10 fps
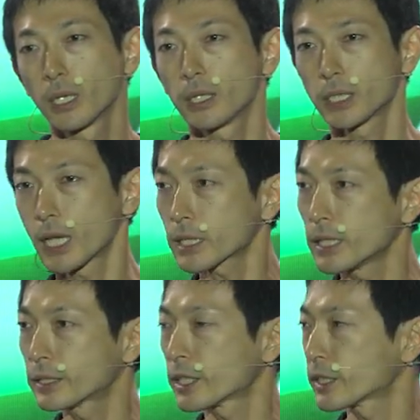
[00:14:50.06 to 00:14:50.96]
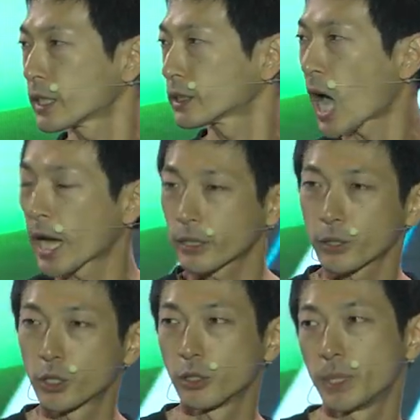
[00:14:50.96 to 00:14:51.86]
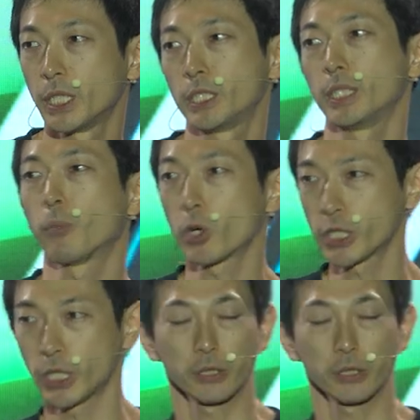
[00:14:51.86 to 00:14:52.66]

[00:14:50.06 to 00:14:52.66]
The other interesting target could be the policy